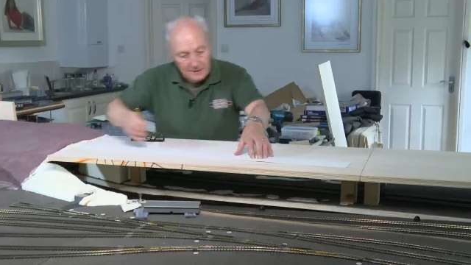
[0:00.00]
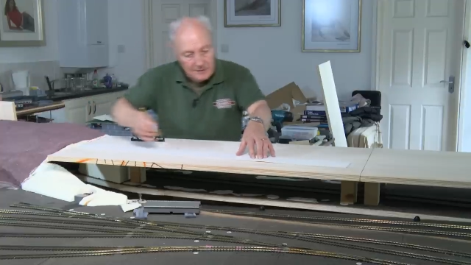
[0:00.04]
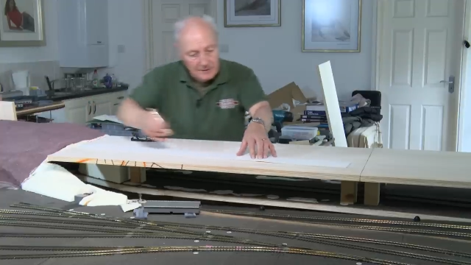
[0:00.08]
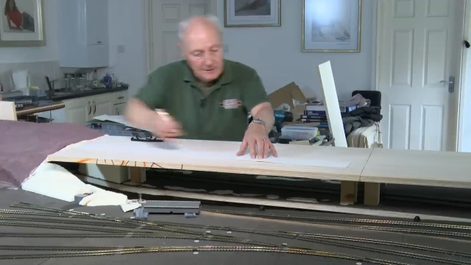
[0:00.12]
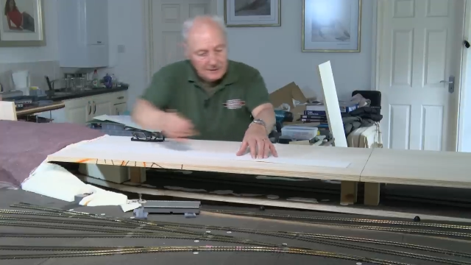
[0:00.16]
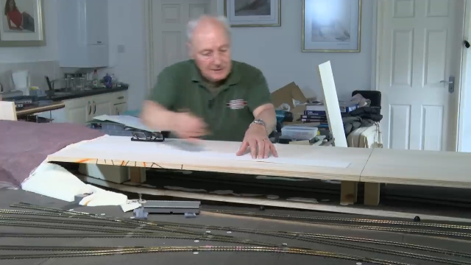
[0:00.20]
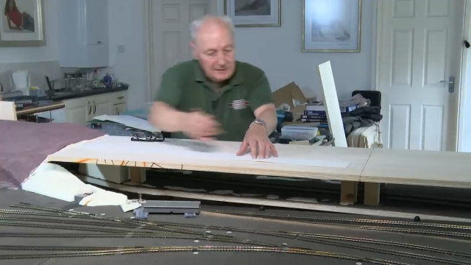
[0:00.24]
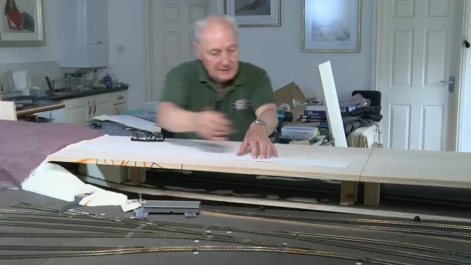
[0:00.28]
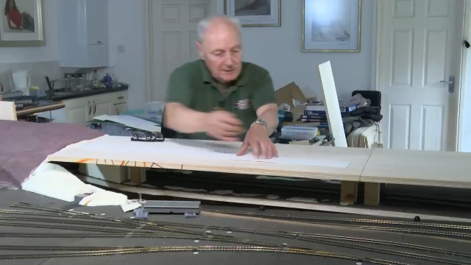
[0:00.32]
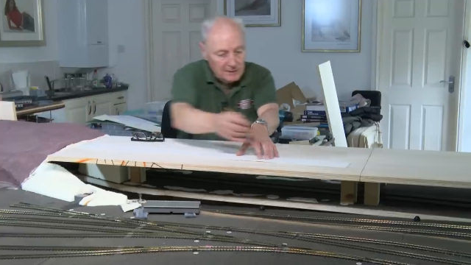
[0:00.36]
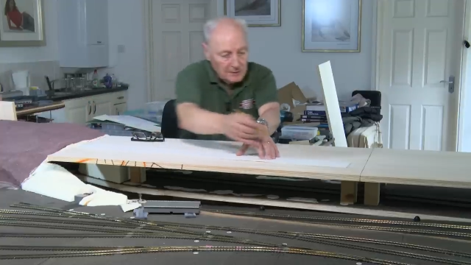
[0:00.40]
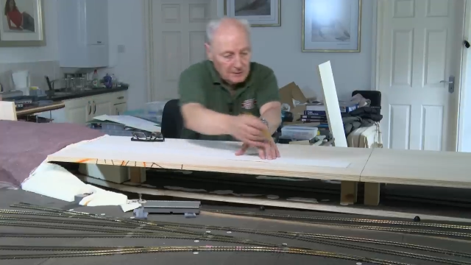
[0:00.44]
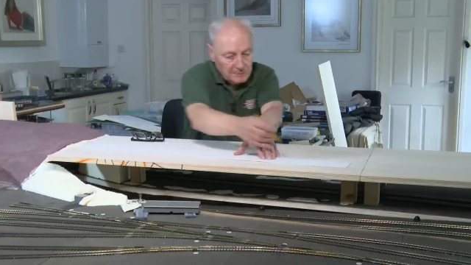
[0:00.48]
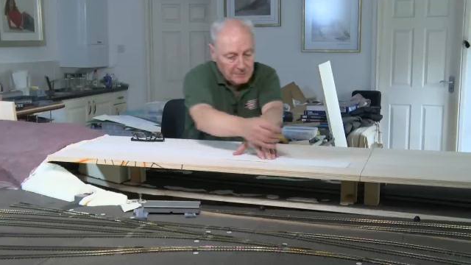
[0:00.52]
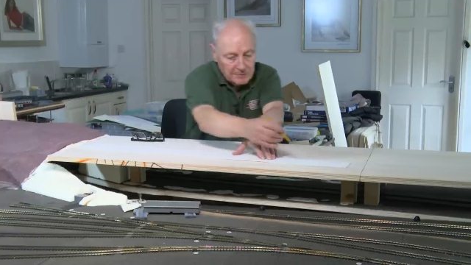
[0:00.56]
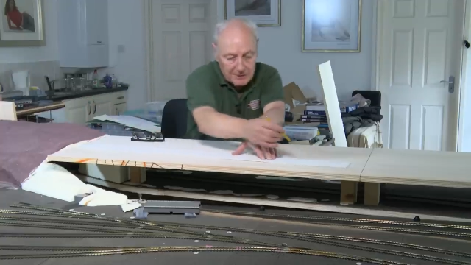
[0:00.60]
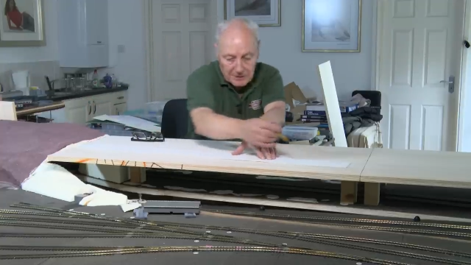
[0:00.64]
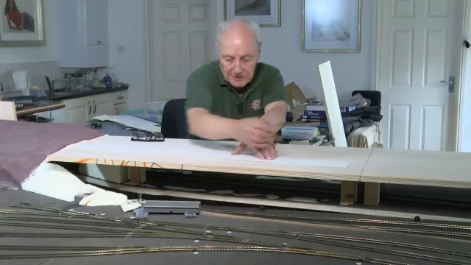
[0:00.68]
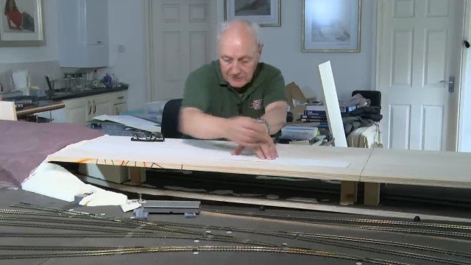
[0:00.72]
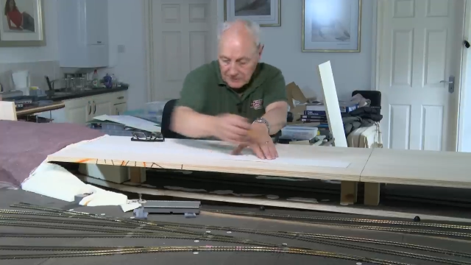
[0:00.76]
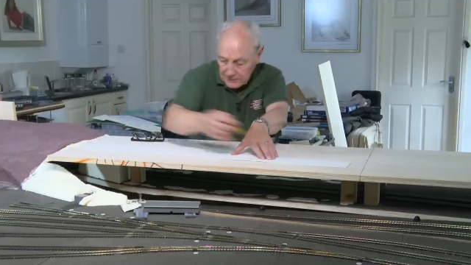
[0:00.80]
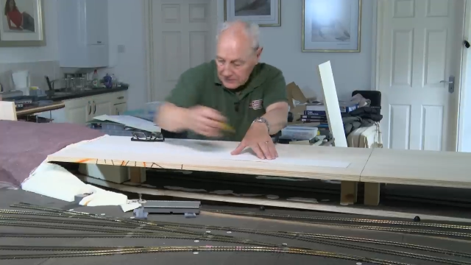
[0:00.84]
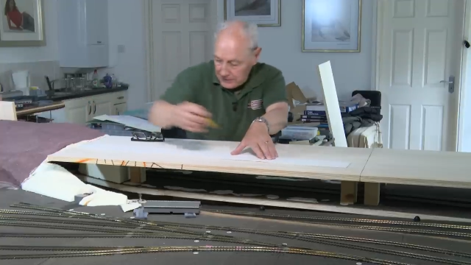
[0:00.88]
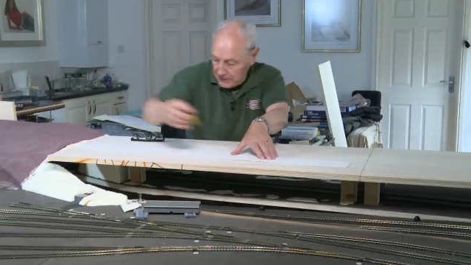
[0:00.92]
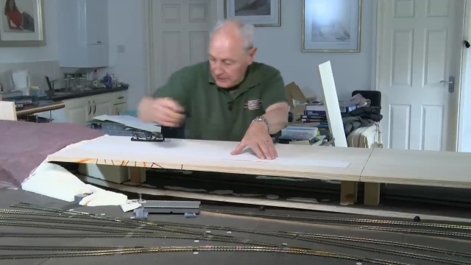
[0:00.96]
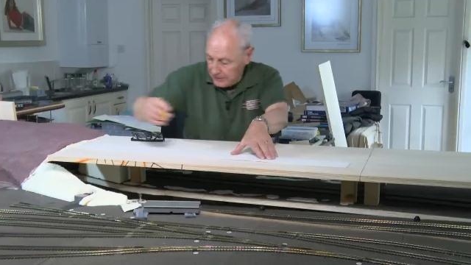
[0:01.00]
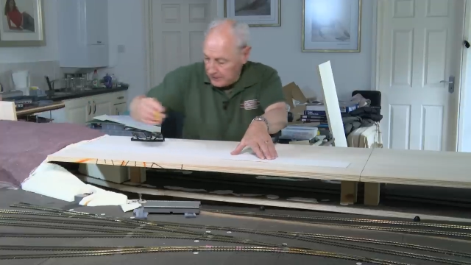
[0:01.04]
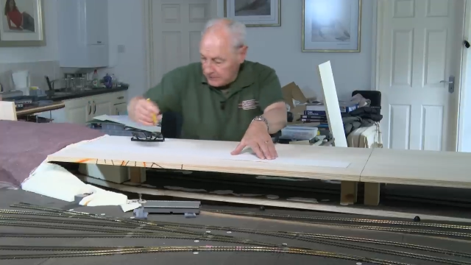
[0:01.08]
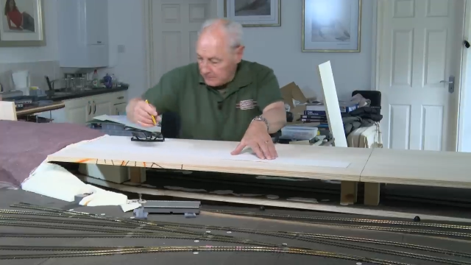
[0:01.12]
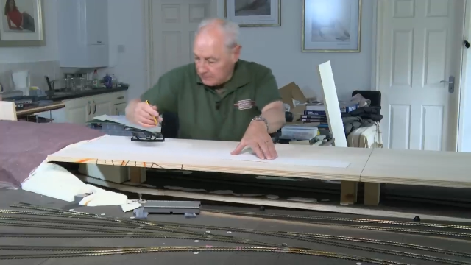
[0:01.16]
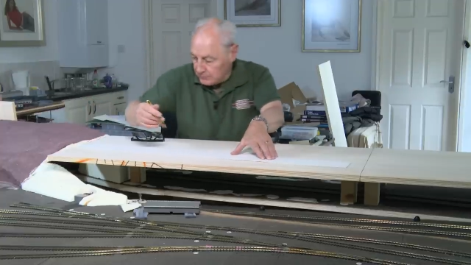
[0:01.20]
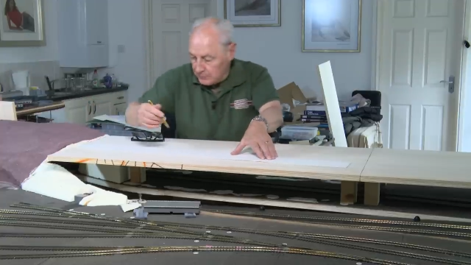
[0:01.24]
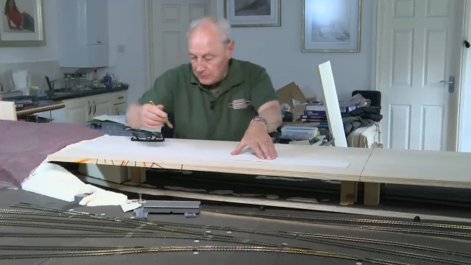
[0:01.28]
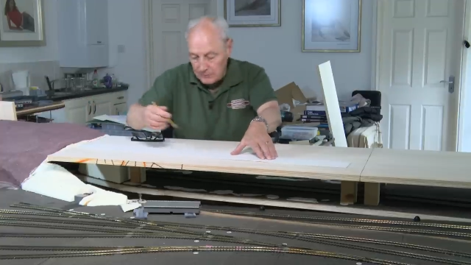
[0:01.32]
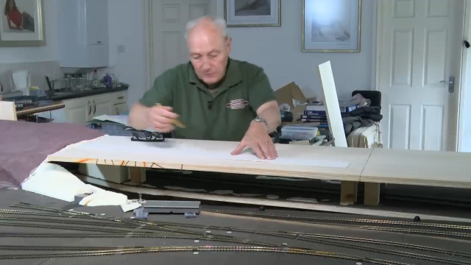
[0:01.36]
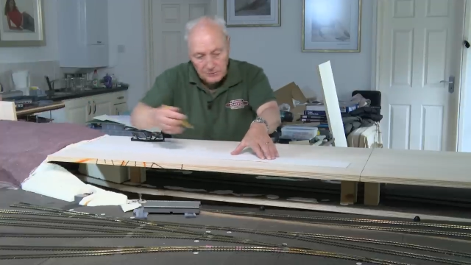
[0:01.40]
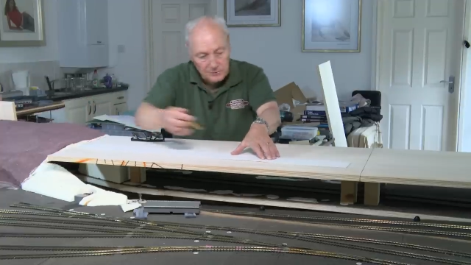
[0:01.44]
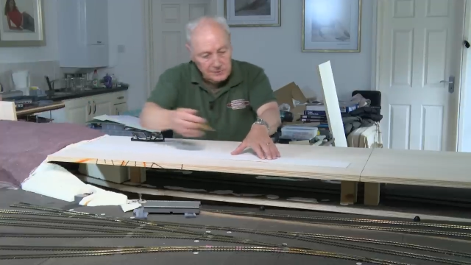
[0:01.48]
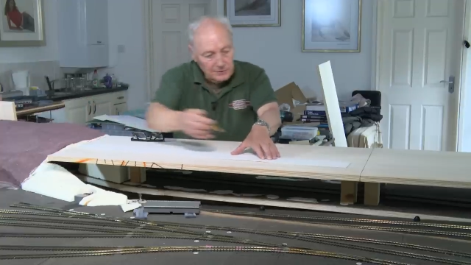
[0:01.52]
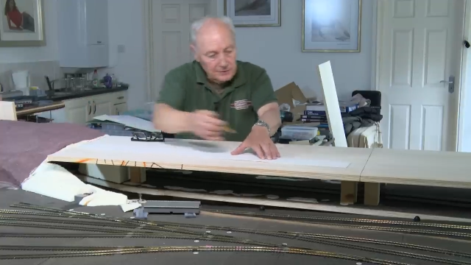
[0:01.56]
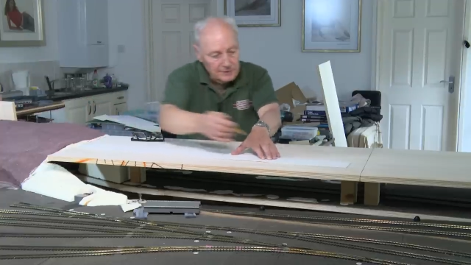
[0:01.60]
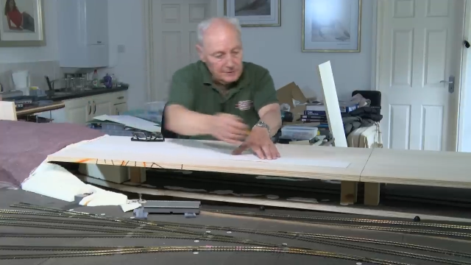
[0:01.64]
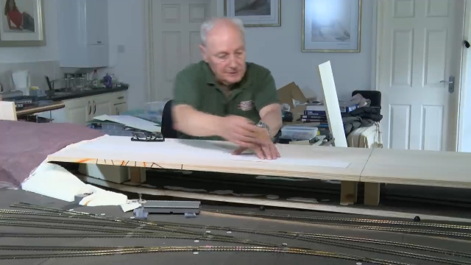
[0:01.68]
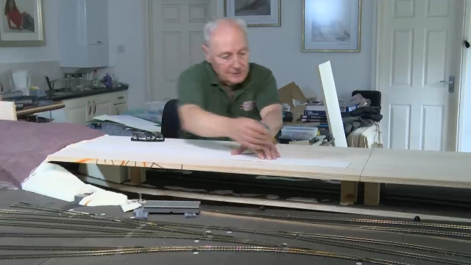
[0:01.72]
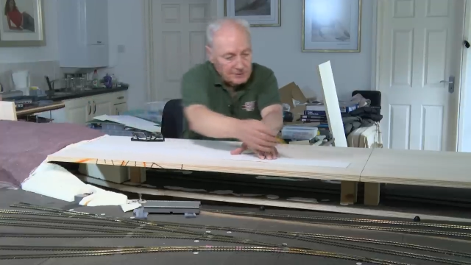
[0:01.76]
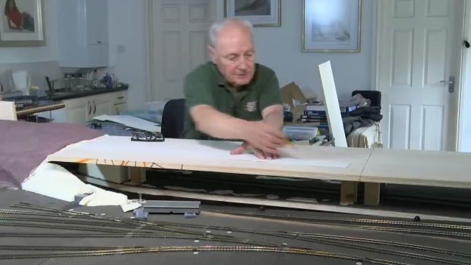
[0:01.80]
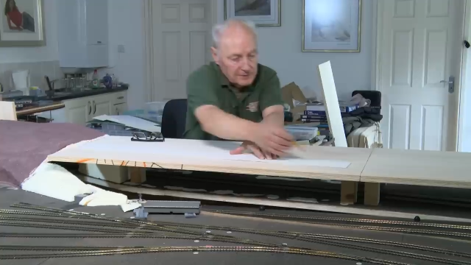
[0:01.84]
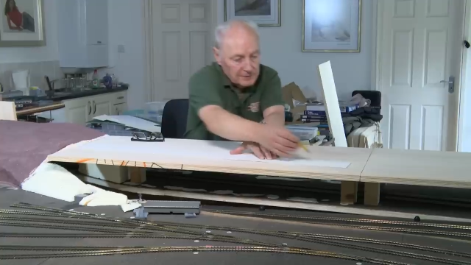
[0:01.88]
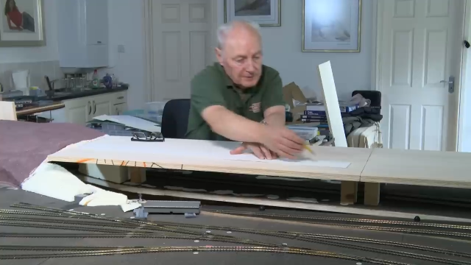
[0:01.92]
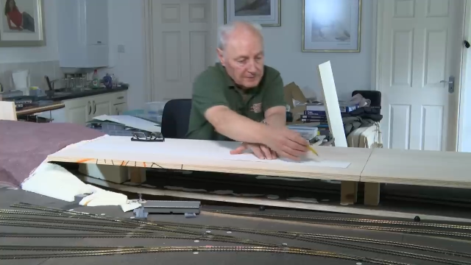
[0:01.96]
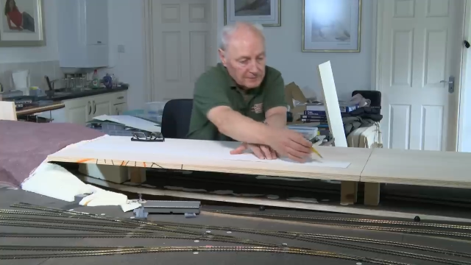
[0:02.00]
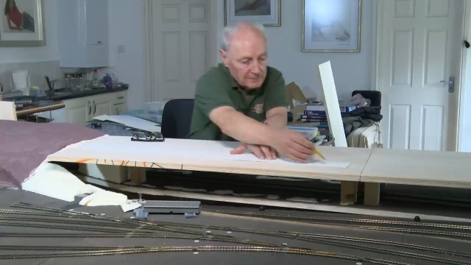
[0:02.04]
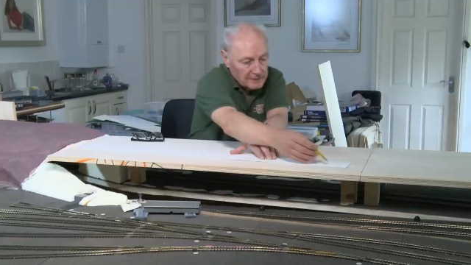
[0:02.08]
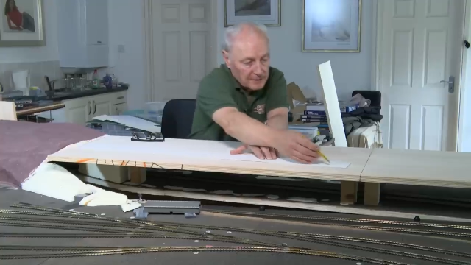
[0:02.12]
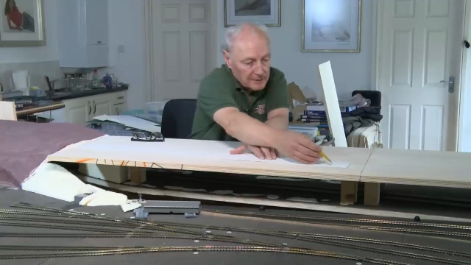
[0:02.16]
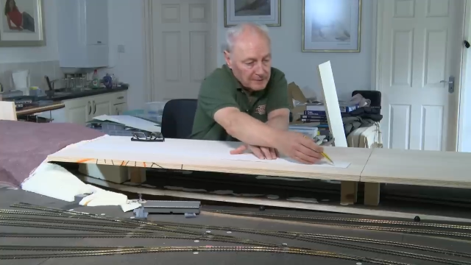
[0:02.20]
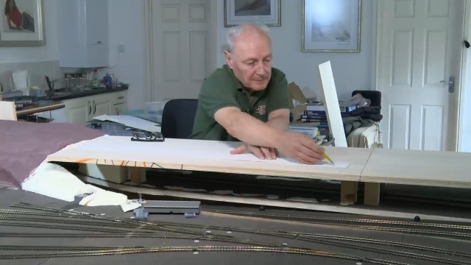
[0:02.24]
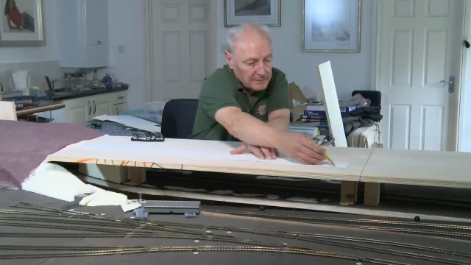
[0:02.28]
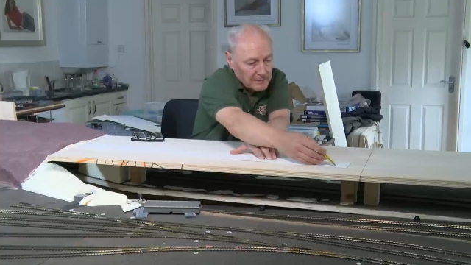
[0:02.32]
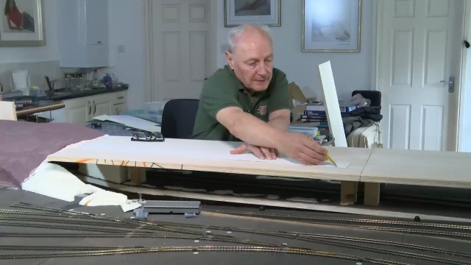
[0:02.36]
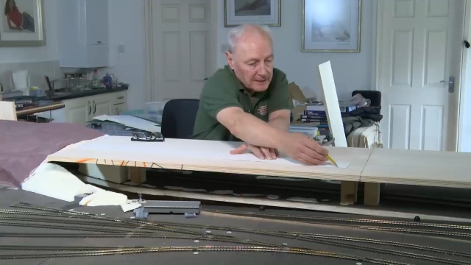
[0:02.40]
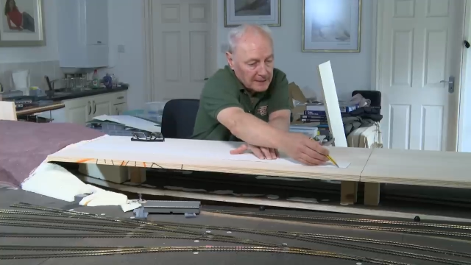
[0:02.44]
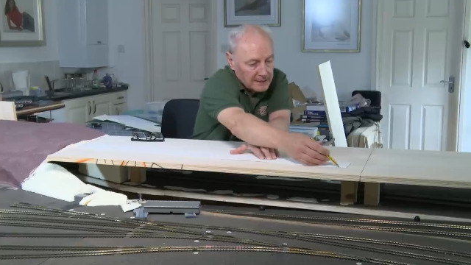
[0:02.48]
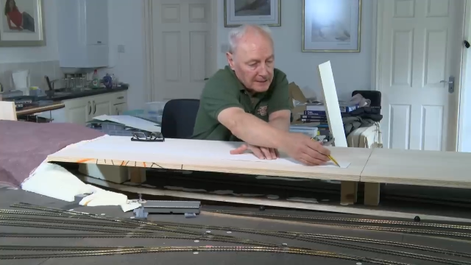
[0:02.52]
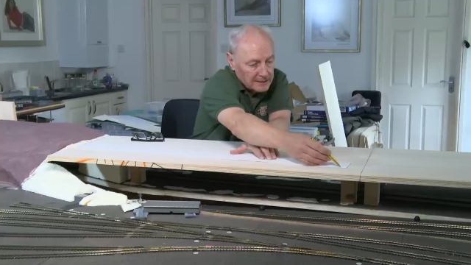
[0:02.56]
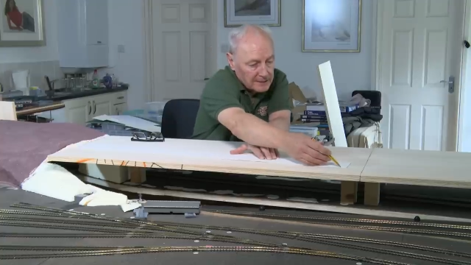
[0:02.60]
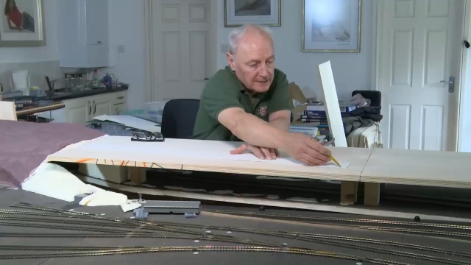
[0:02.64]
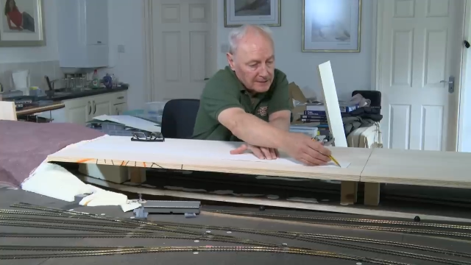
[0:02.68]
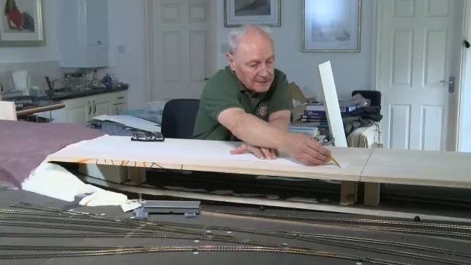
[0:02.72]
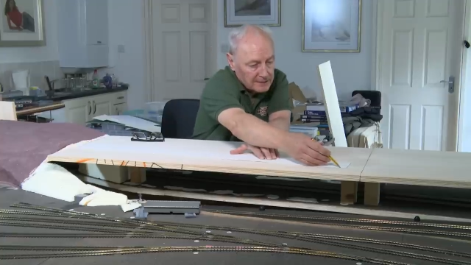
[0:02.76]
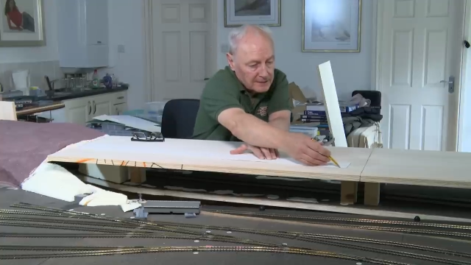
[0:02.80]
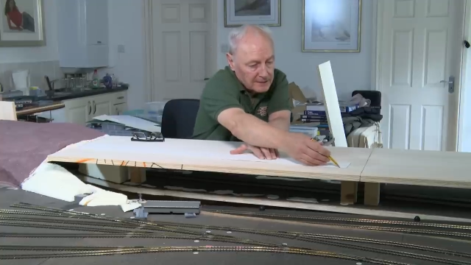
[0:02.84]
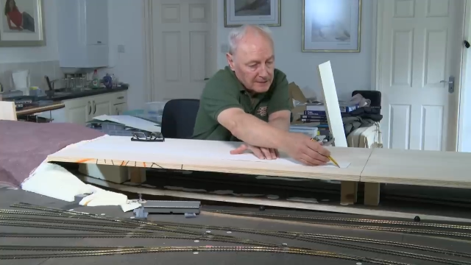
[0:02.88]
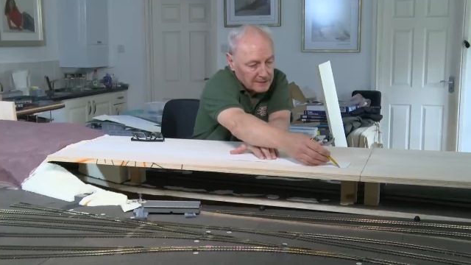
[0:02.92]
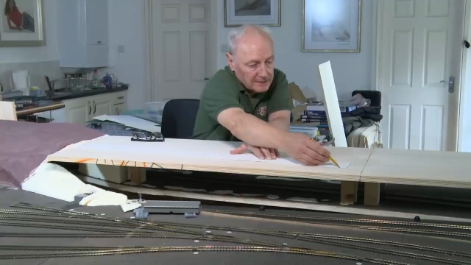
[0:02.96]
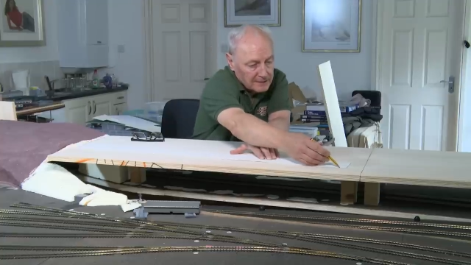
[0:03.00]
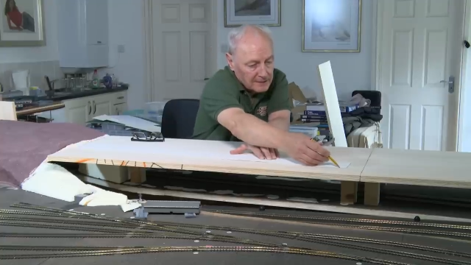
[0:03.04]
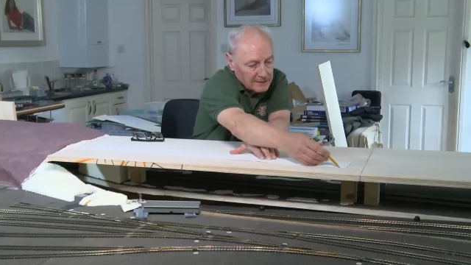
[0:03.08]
this little piece of cardboard is in the right place.